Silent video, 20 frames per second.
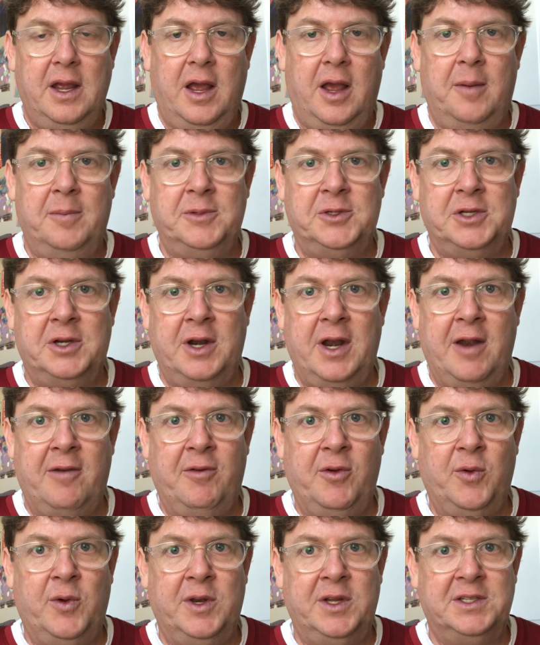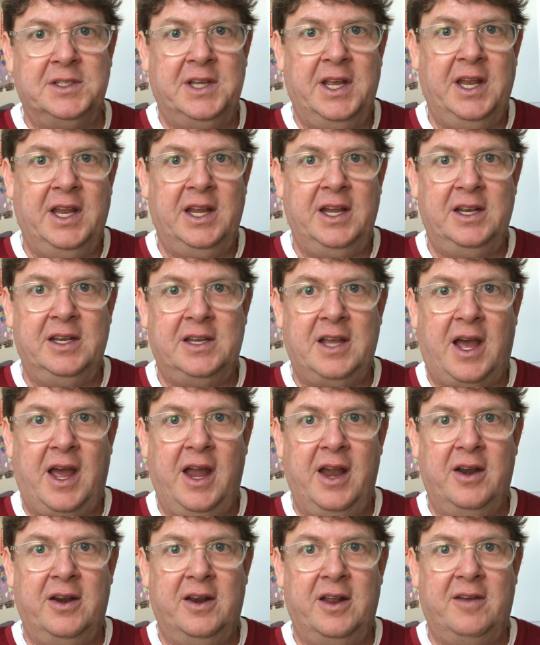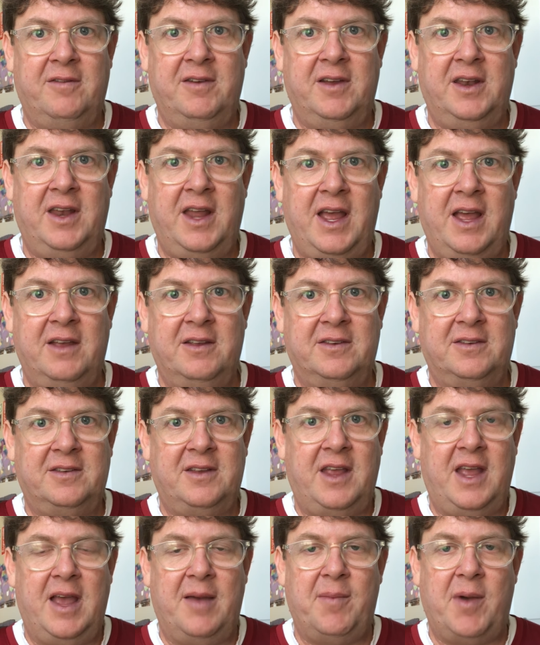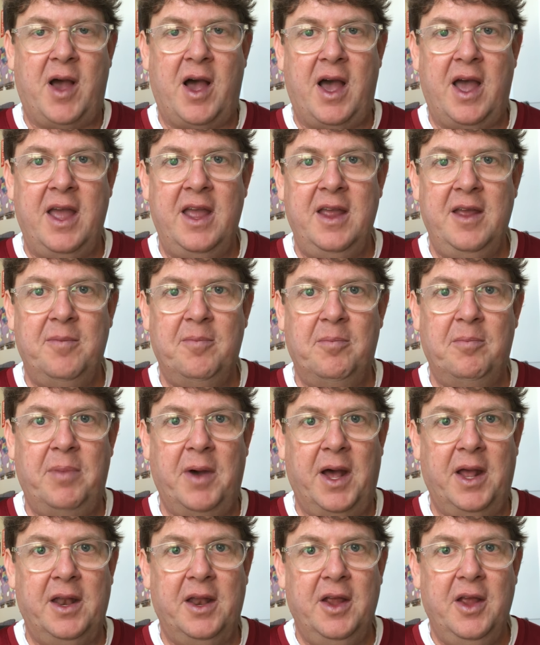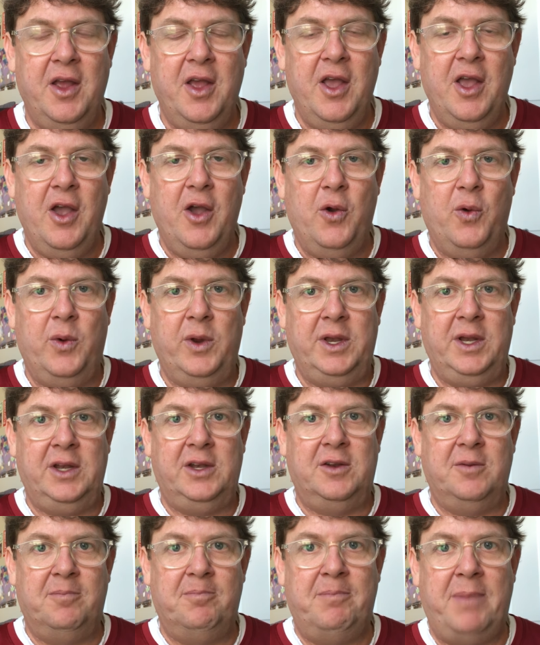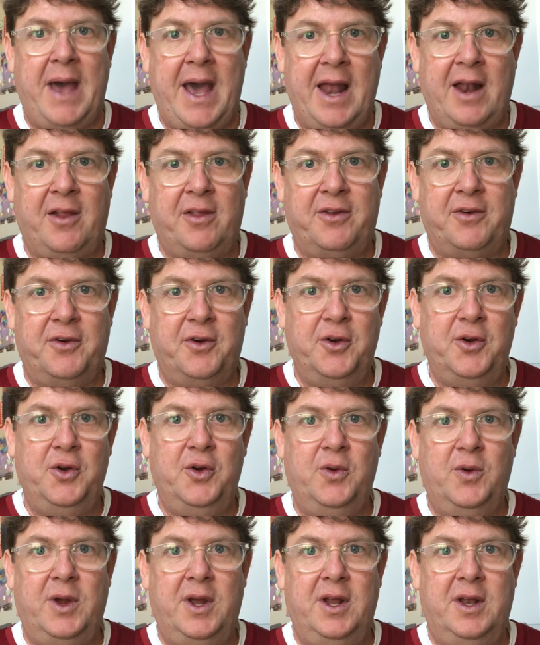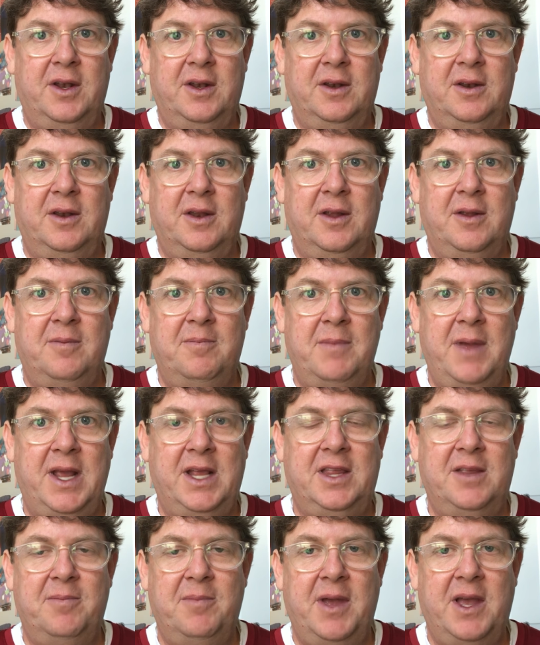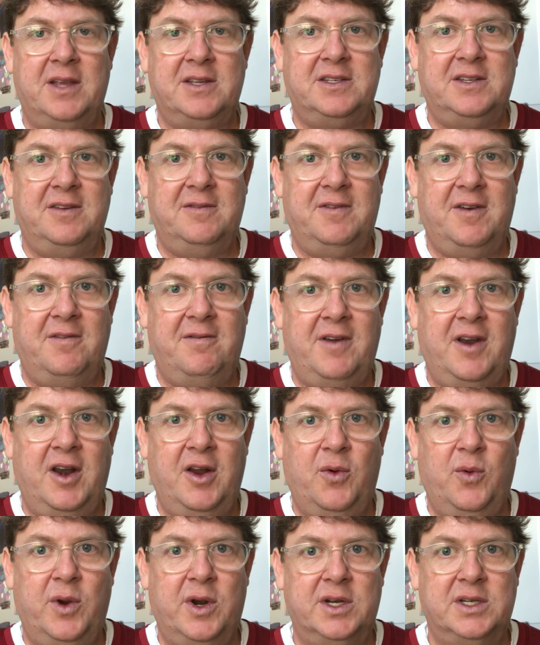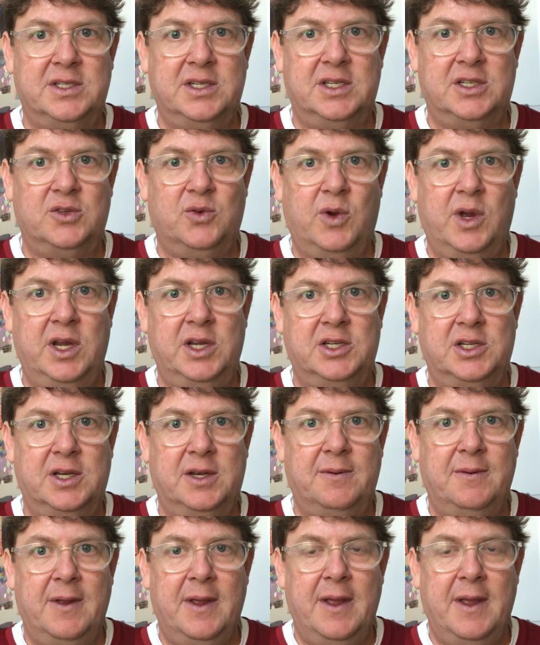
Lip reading: I'm sure everyone is getting tired of it, as am I. But we need to battle through and make the best of a very weird situation.